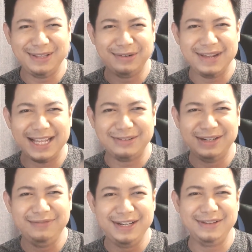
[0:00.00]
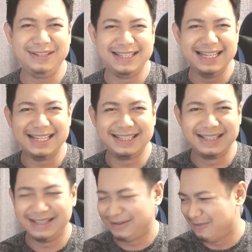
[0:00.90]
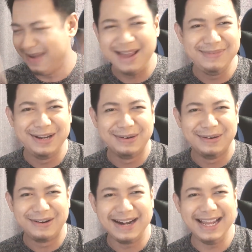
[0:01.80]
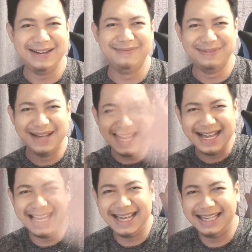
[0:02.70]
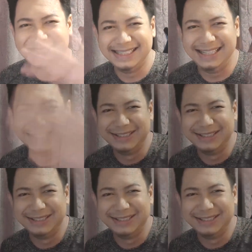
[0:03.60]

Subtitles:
me to react to other videos, just comment below. All right, bye bye, see